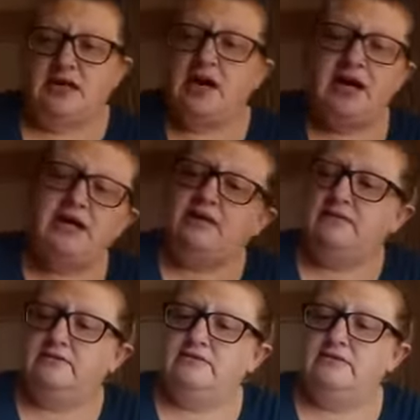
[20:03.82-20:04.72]

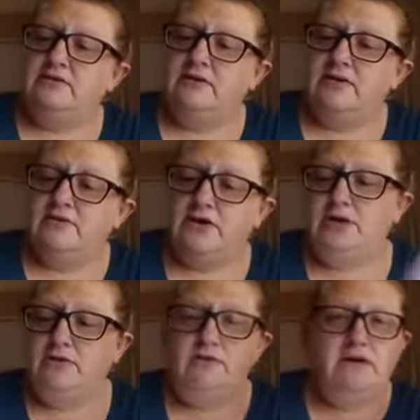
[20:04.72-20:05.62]
I
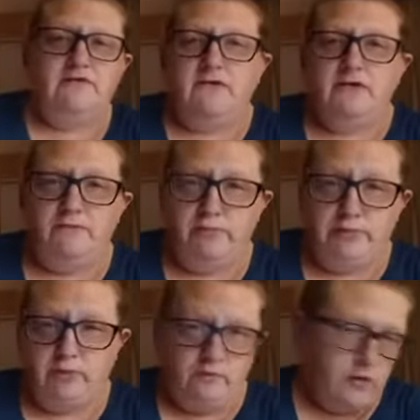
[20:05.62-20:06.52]
think if you've
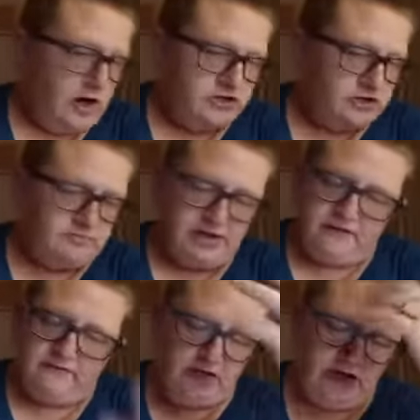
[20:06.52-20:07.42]
watched my
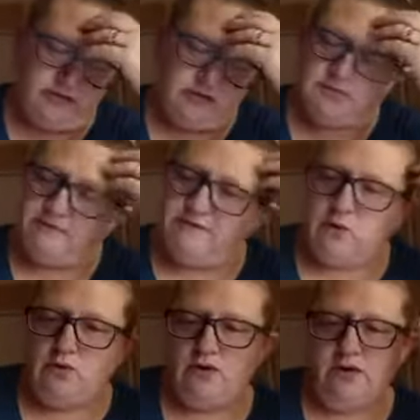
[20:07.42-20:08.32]
videos
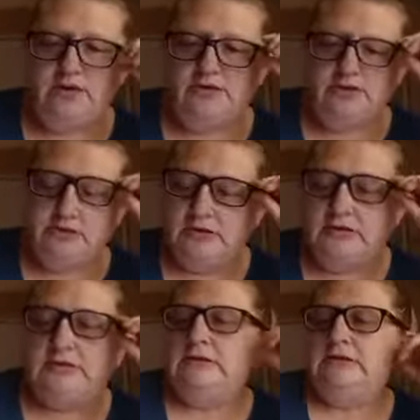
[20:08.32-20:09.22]
before,
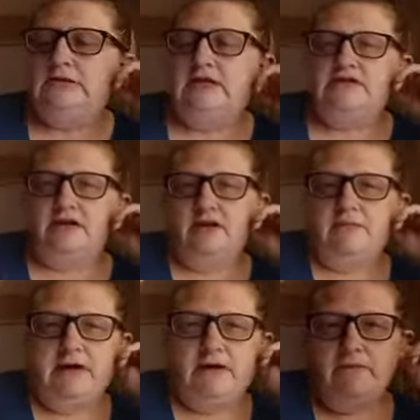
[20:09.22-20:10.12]
I talk
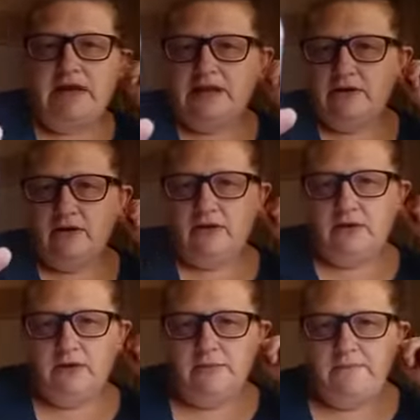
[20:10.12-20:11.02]
about my
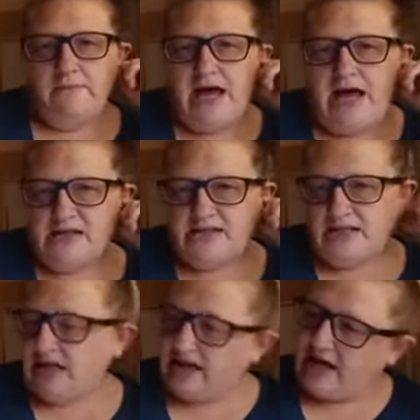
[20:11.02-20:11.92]
little
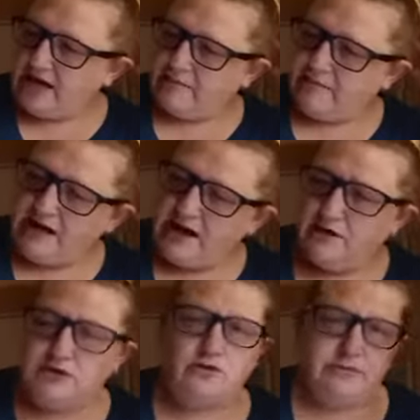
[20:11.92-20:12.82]
accident I had in my
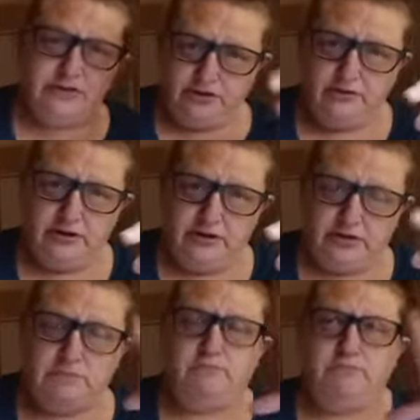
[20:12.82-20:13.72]
house where my two
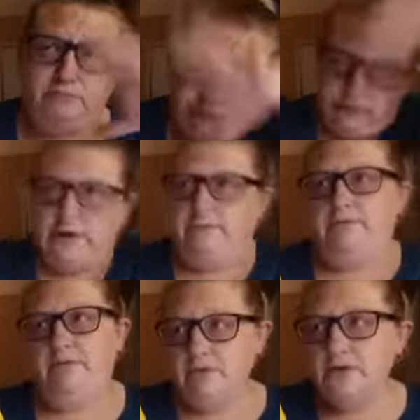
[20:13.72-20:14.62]
liters blew up
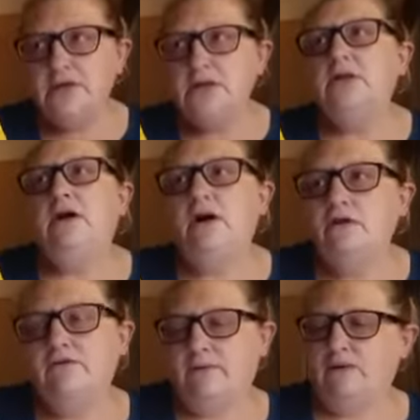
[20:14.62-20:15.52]
all
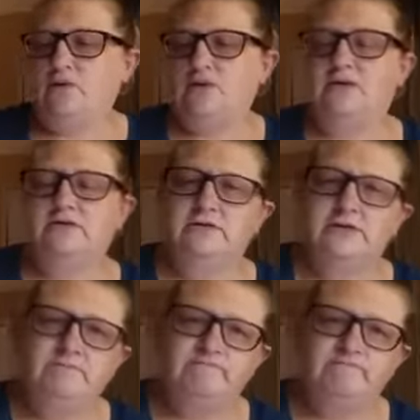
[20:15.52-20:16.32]
over my walls.